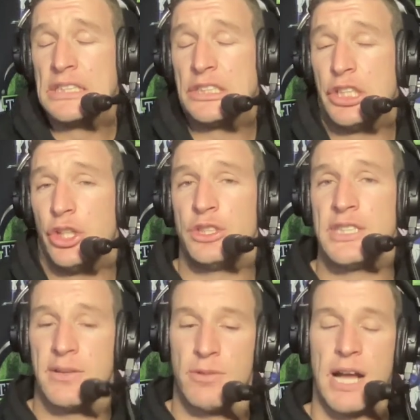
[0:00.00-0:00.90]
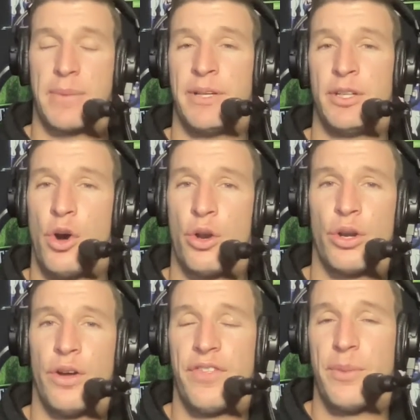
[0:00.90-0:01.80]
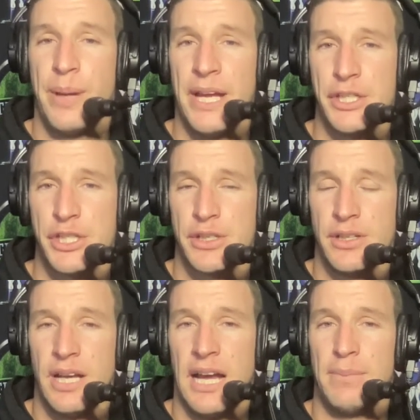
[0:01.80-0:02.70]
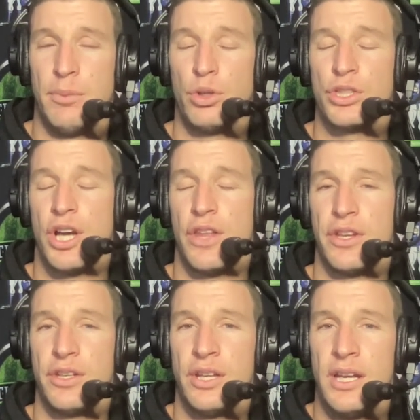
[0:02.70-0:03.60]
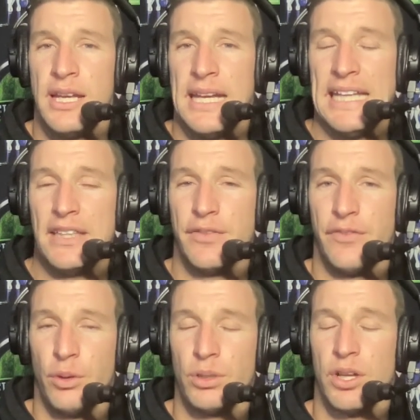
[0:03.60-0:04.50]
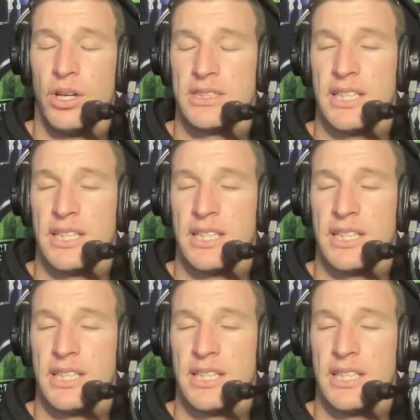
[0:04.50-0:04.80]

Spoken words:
to use their ruckman on and off the bench more so than in the forward line.